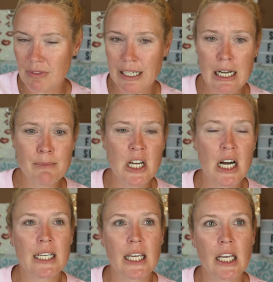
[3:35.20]
Like, I'm
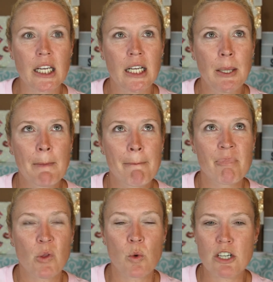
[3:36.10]
talking
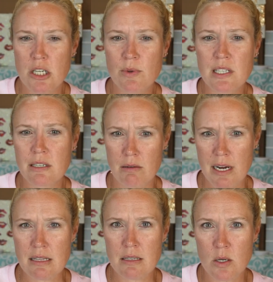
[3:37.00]
when she was in
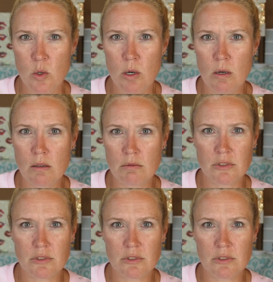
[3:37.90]
grade school,